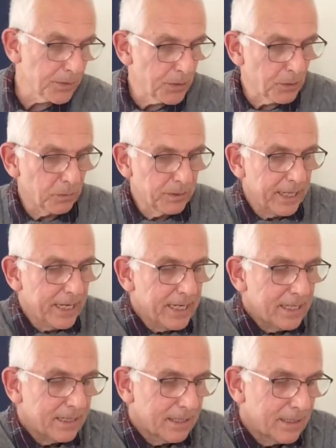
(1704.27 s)
you'll
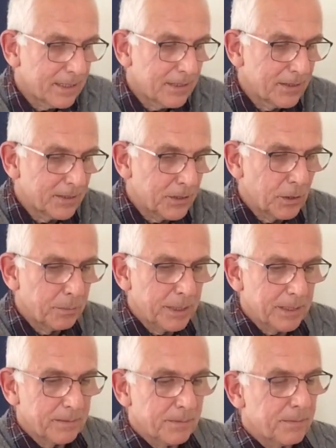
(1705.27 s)
need to do a
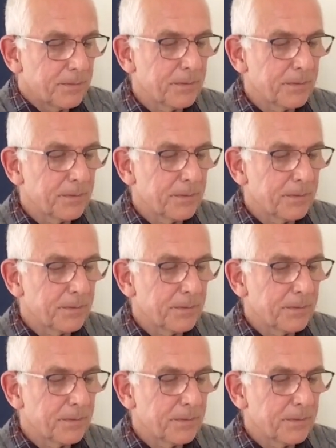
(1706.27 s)
bit of